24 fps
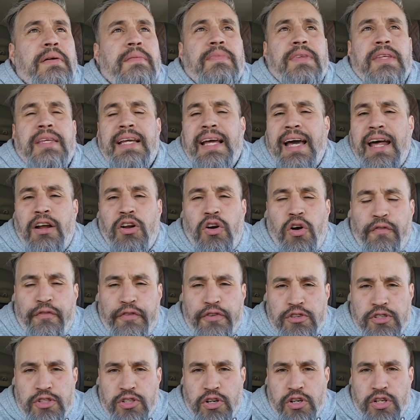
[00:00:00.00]
You got to go for
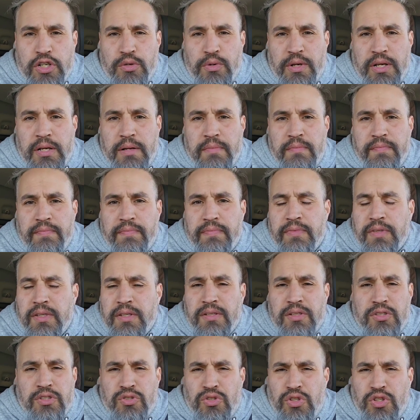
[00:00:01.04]
surgery.
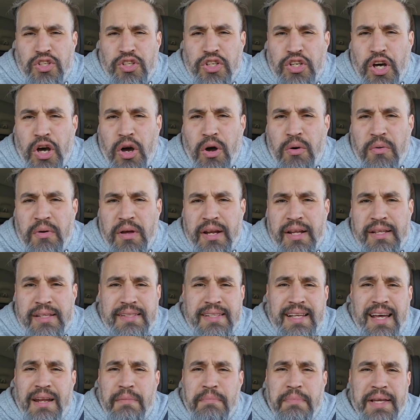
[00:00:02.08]
So you go, and it's
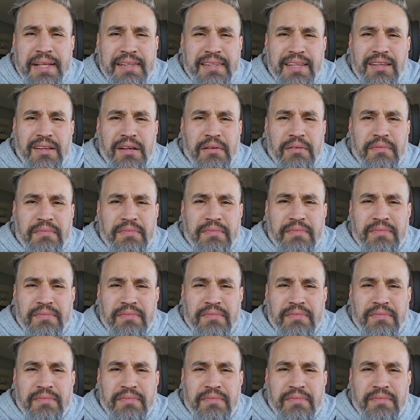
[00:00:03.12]
not a big deal.